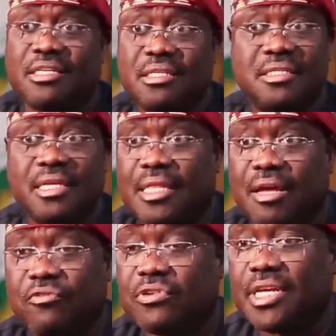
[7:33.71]
training
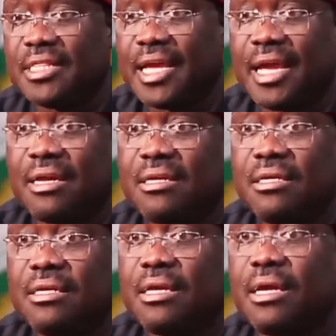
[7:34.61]
center for the entire
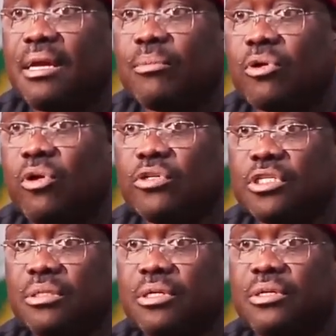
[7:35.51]

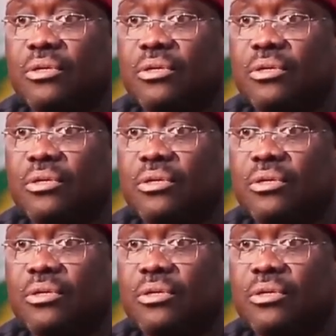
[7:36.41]
country,